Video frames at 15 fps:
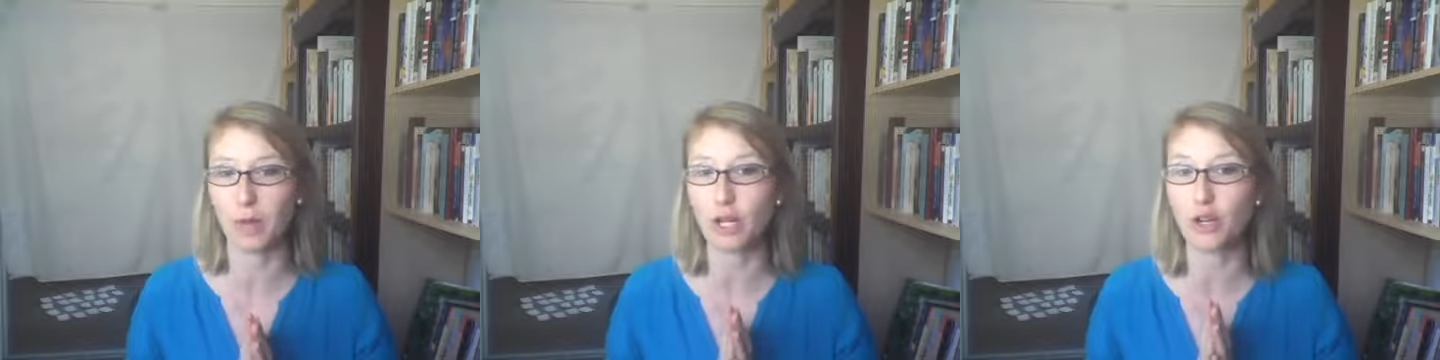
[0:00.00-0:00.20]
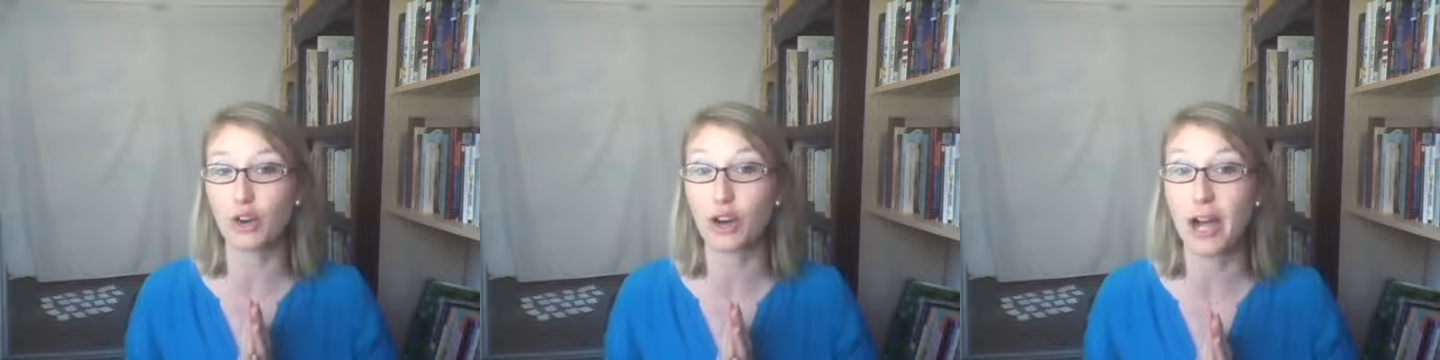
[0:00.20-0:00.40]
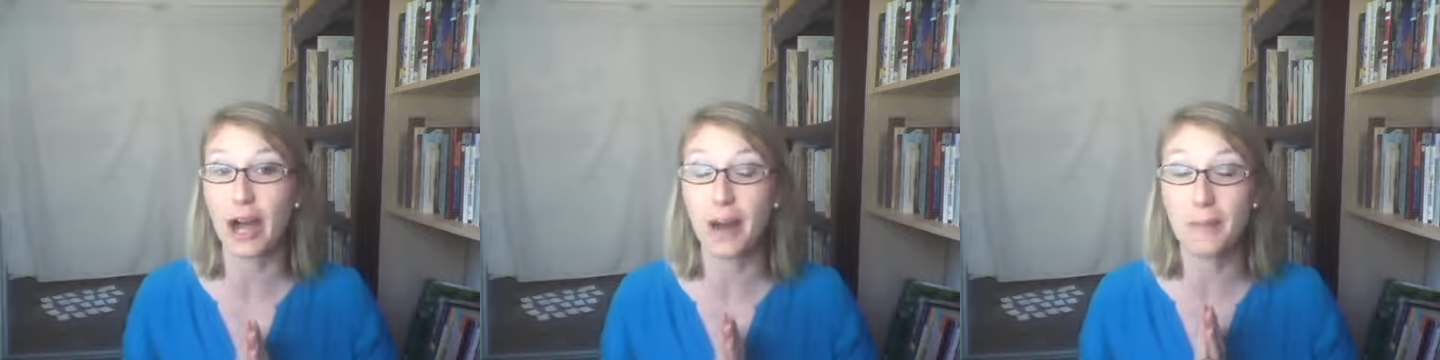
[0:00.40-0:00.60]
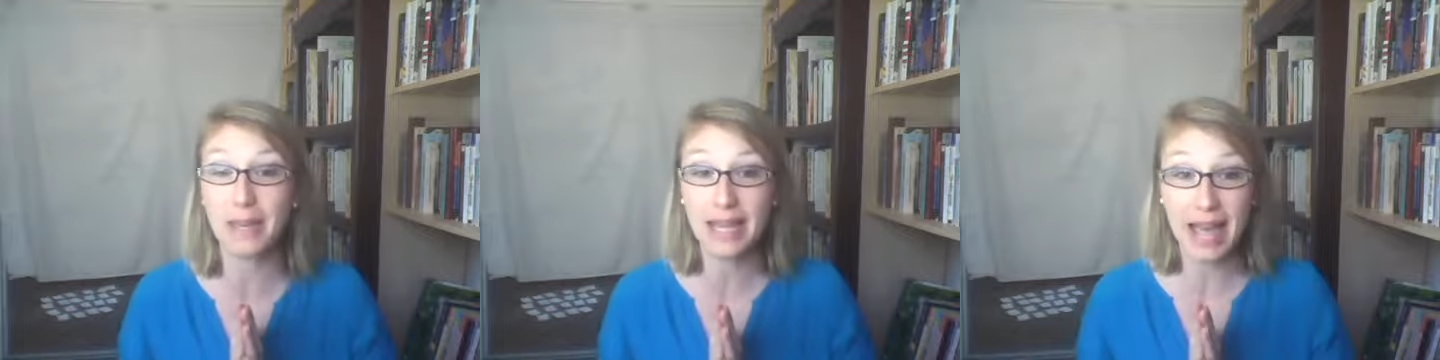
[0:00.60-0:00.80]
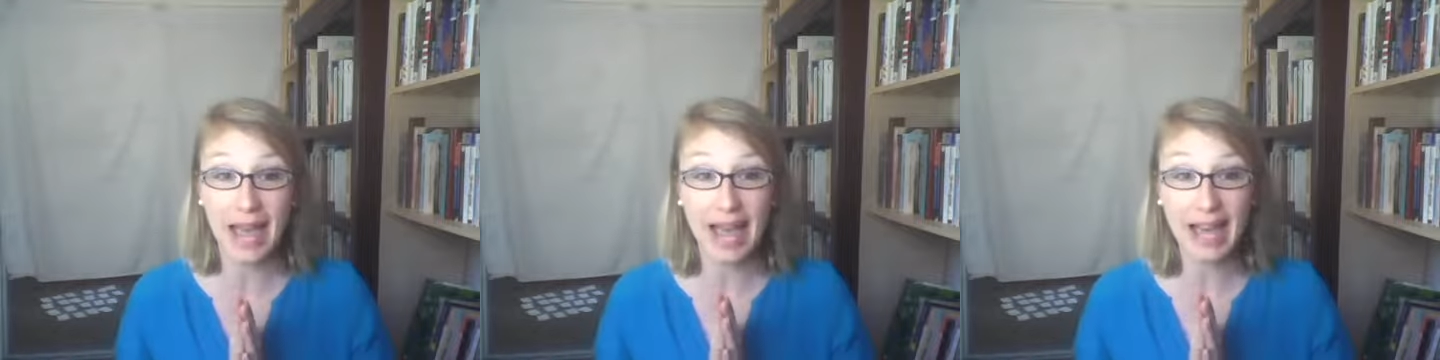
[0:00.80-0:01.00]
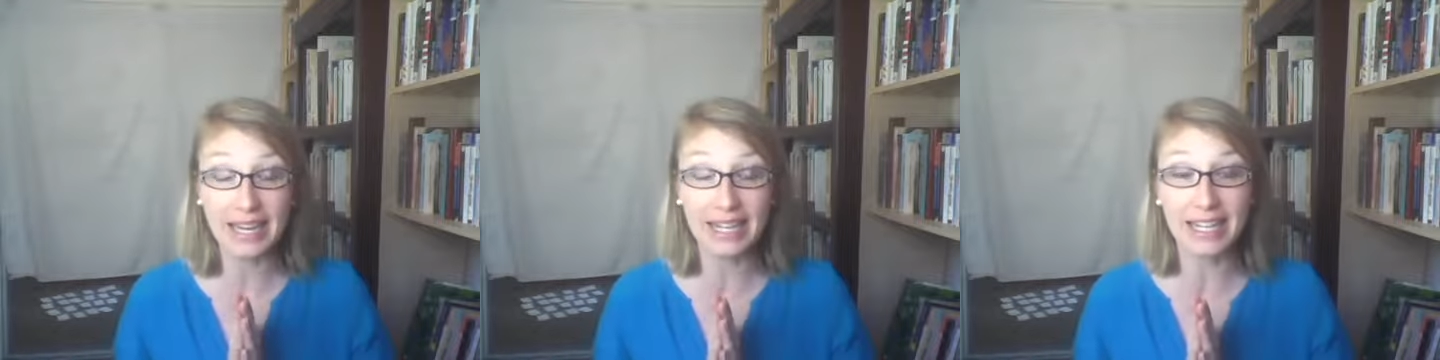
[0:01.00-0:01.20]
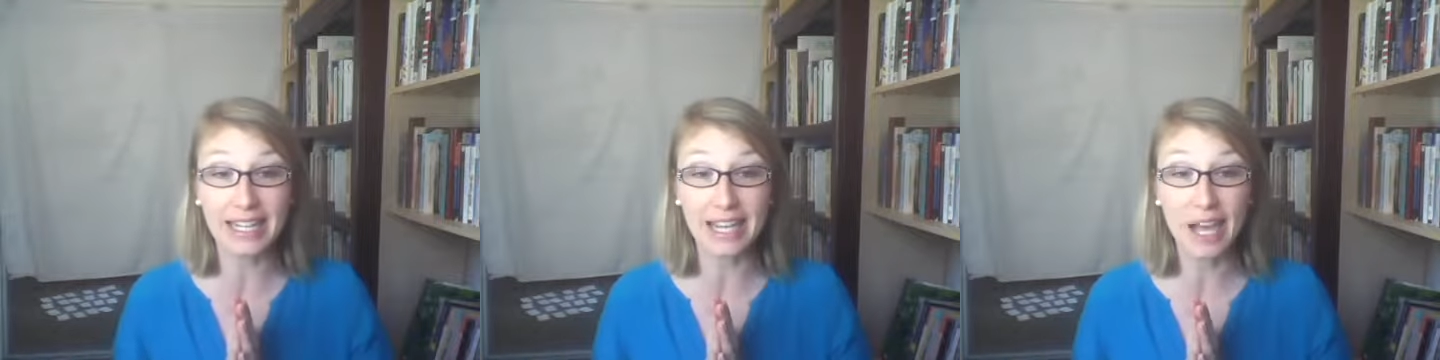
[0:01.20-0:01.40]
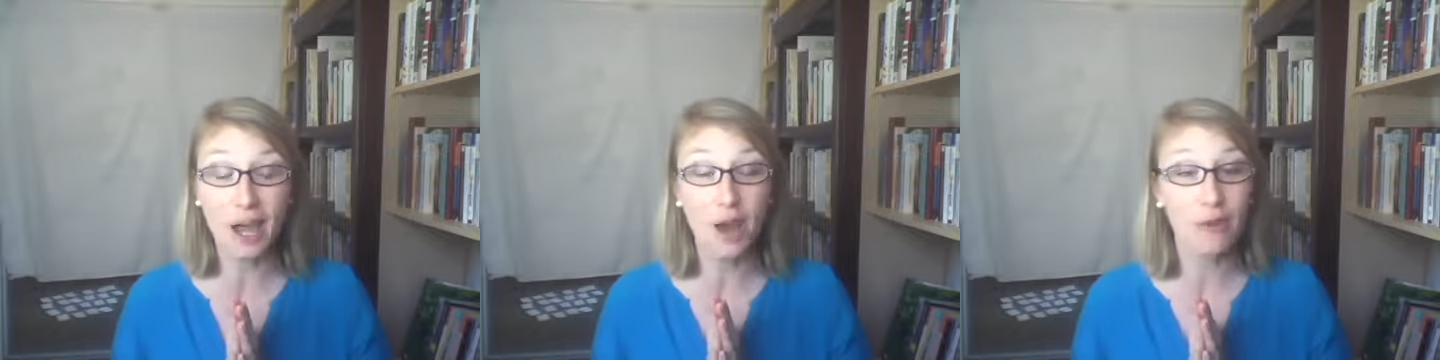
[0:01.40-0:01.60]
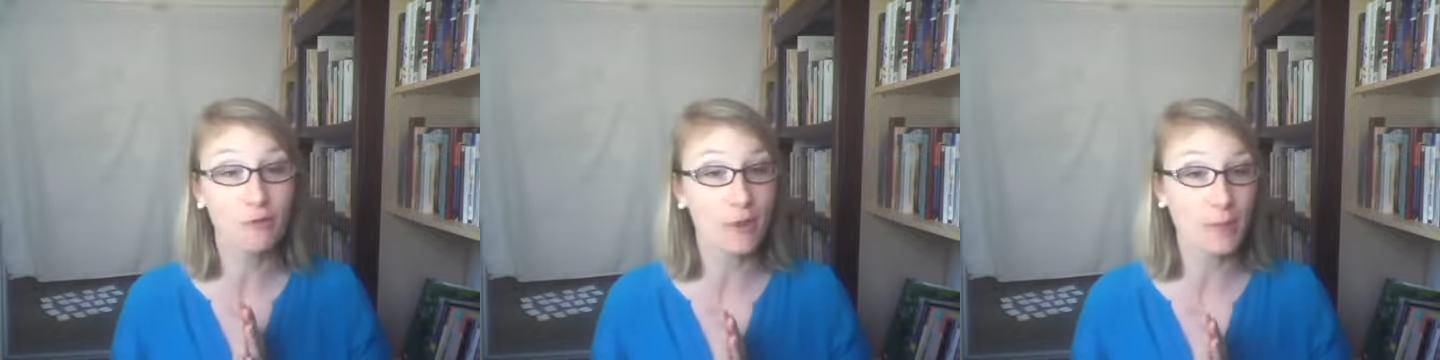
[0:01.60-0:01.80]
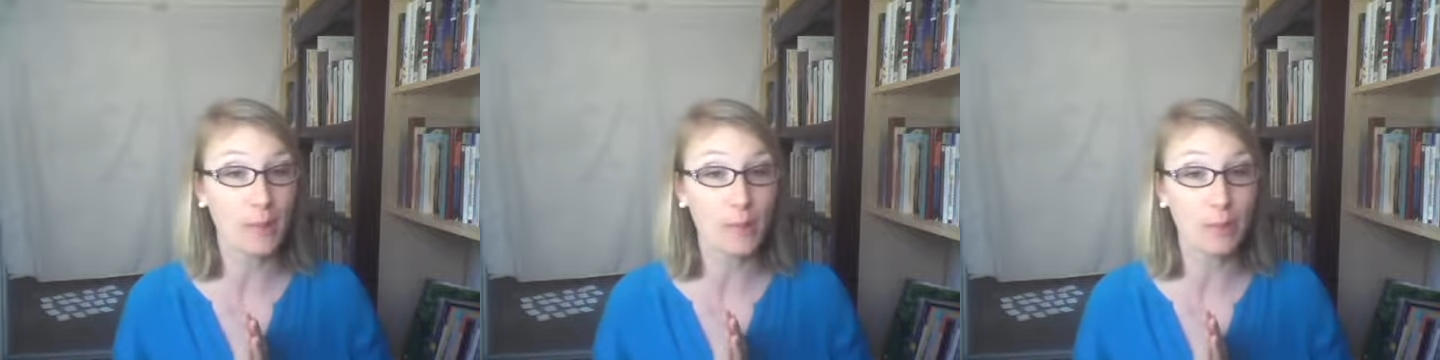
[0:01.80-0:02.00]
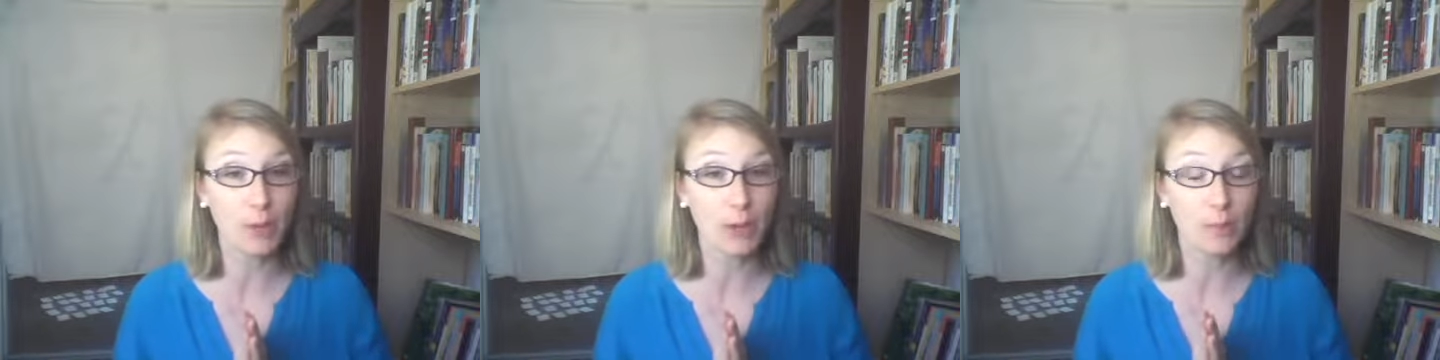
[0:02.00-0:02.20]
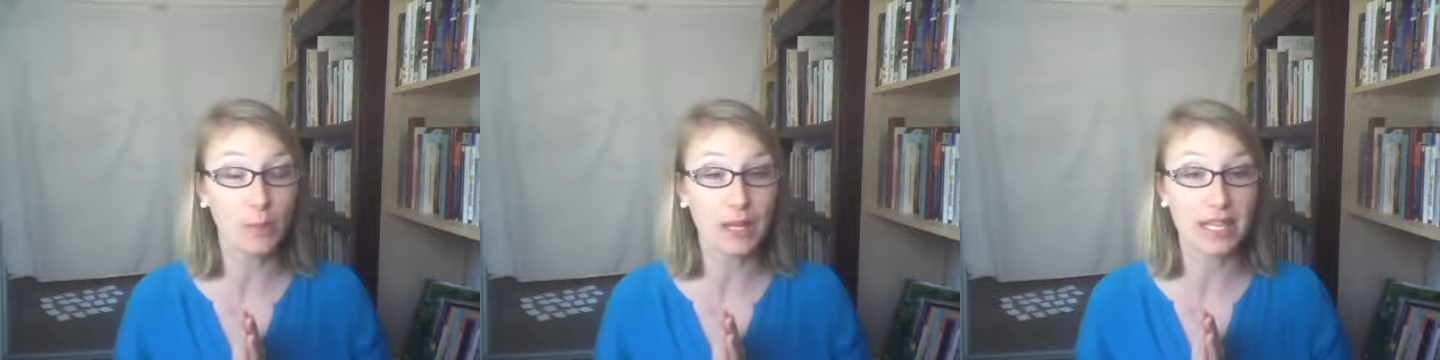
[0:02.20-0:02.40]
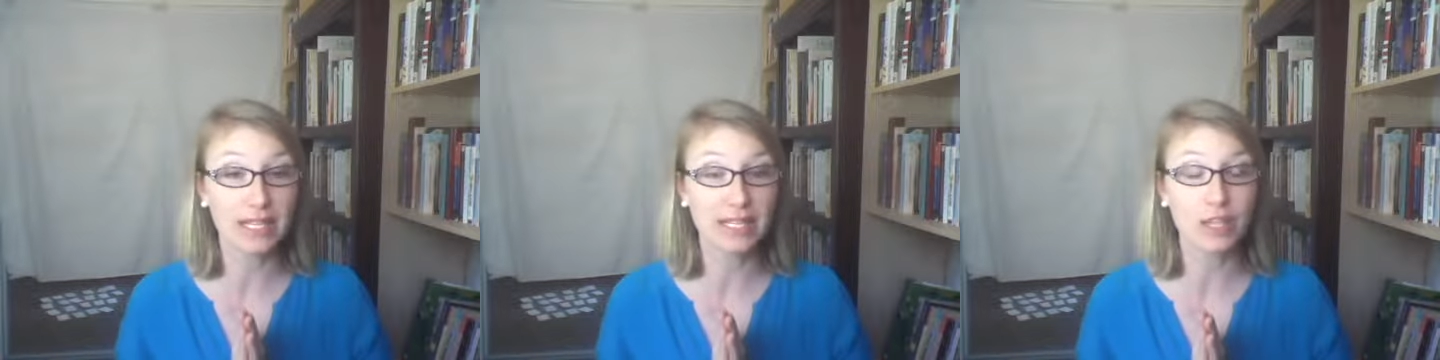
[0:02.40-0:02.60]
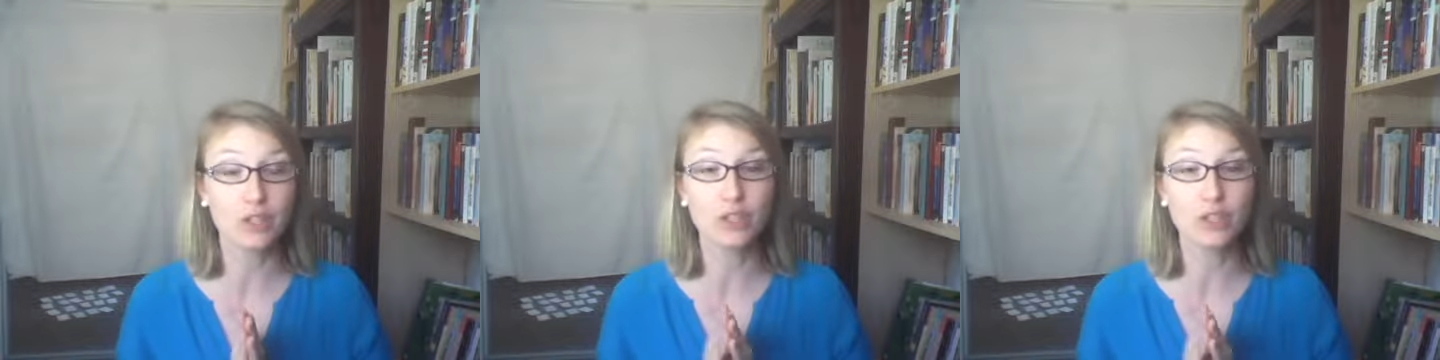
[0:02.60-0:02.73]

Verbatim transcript: But you're coming at it from the purpose,